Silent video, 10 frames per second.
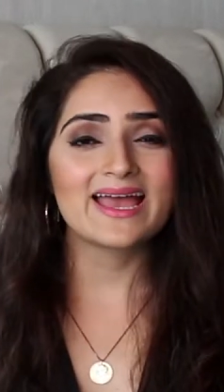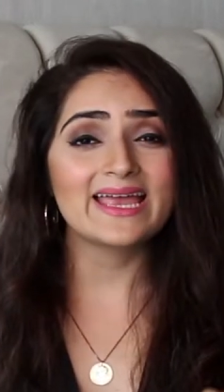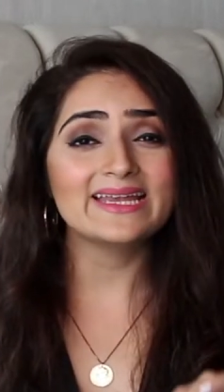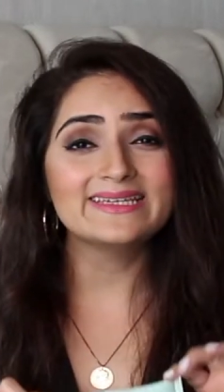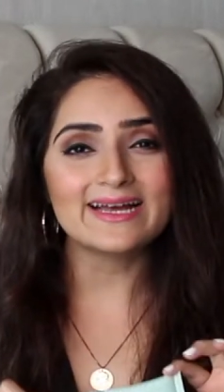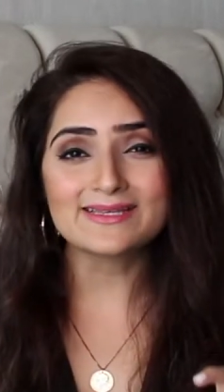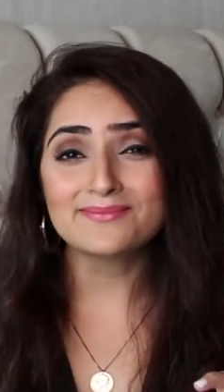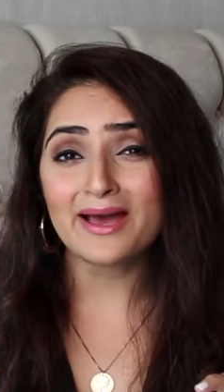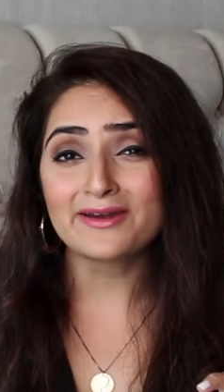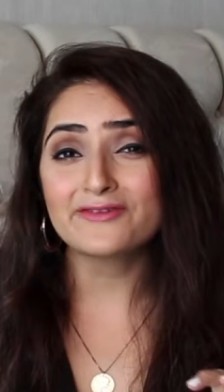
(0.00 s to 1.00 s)
It doesn't
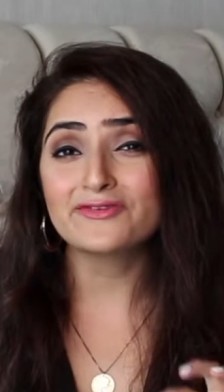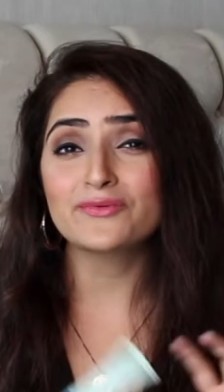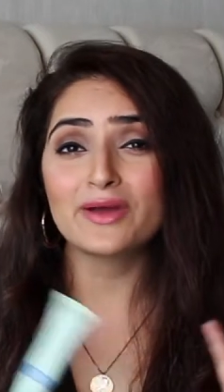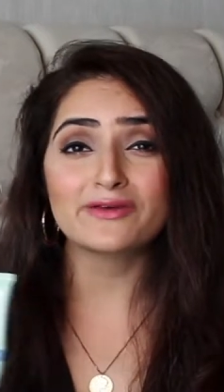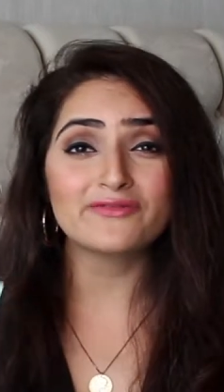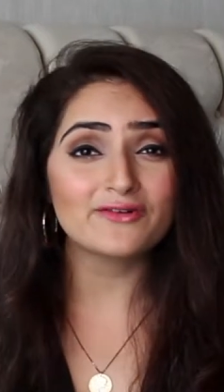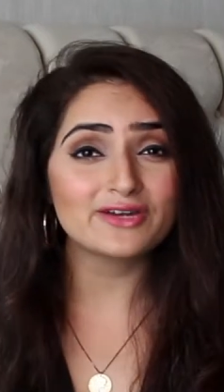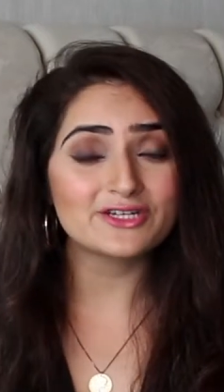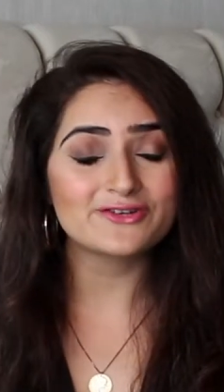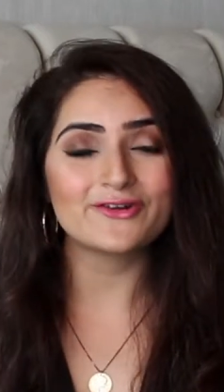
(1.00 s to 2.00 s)
matter if you wear your
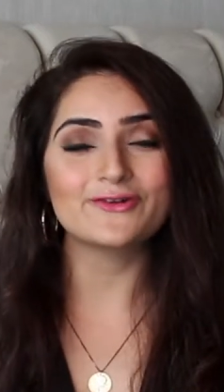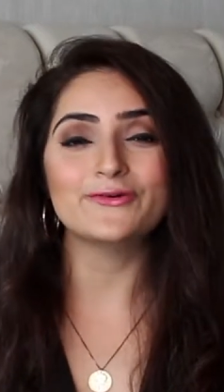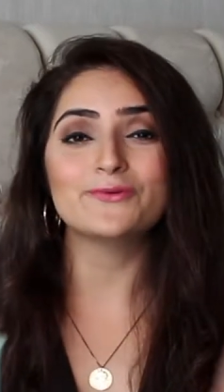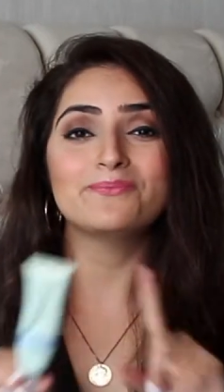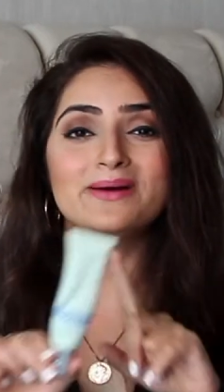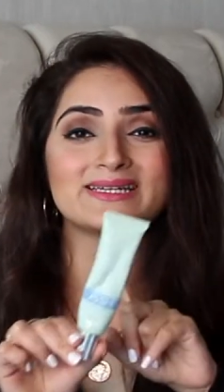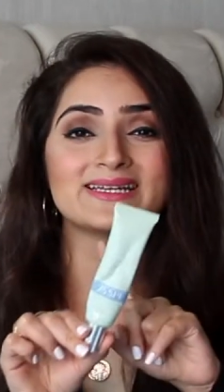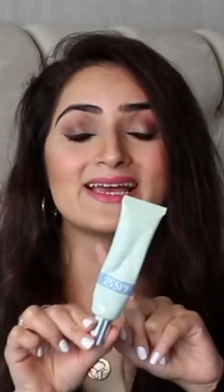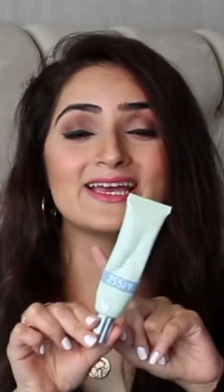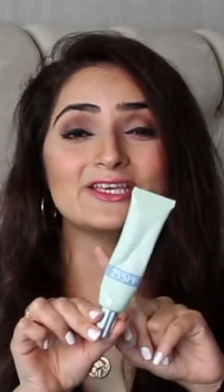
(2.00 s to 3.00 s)
foundation or no, but
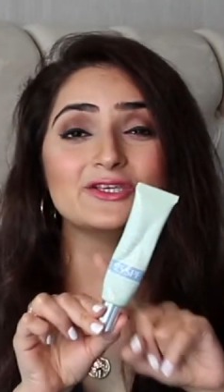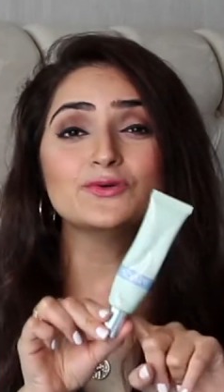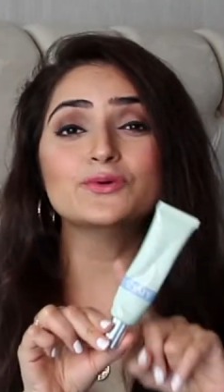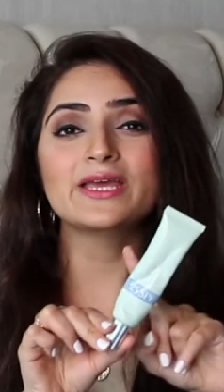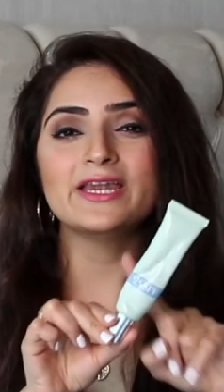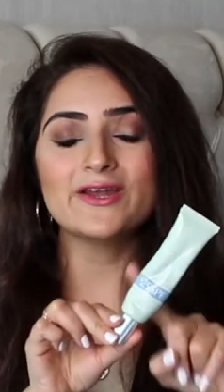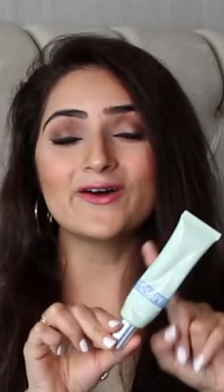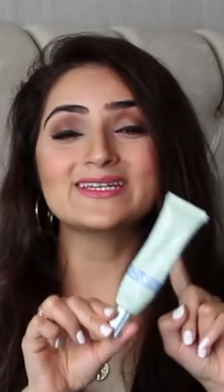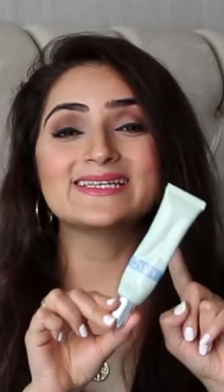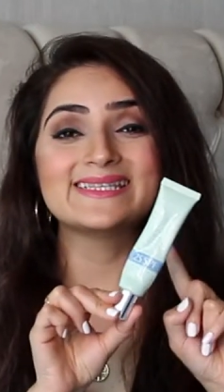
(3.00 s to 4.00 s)
you
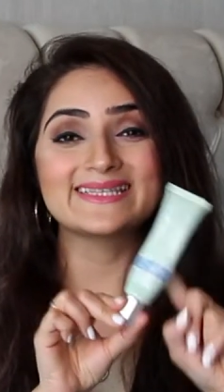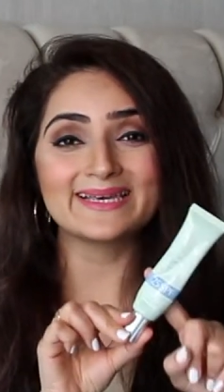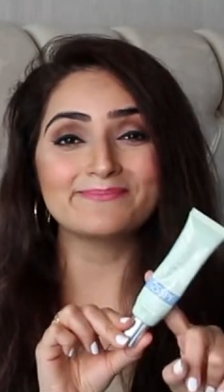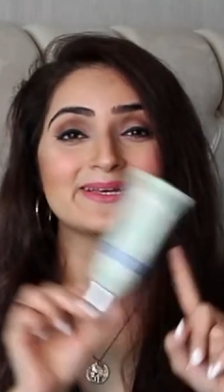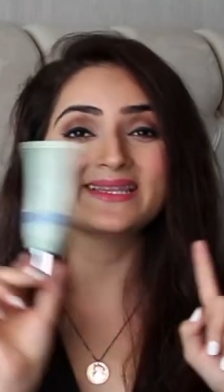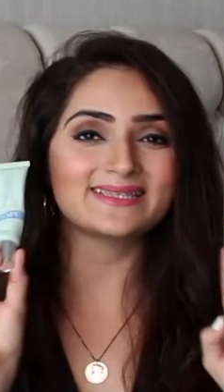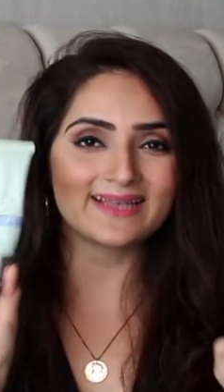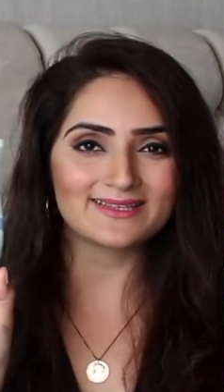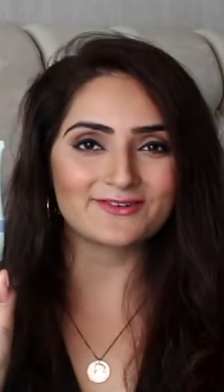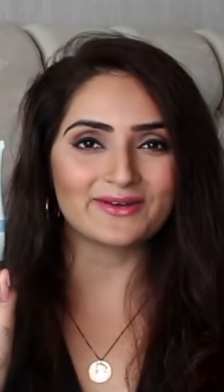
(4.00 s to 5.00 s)
cannot skip the
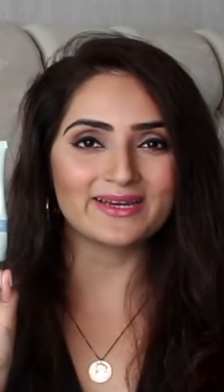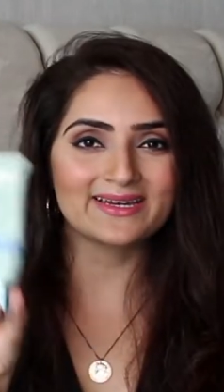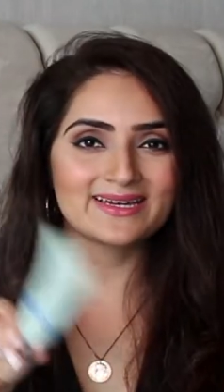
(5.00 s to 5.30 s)
sunscreen.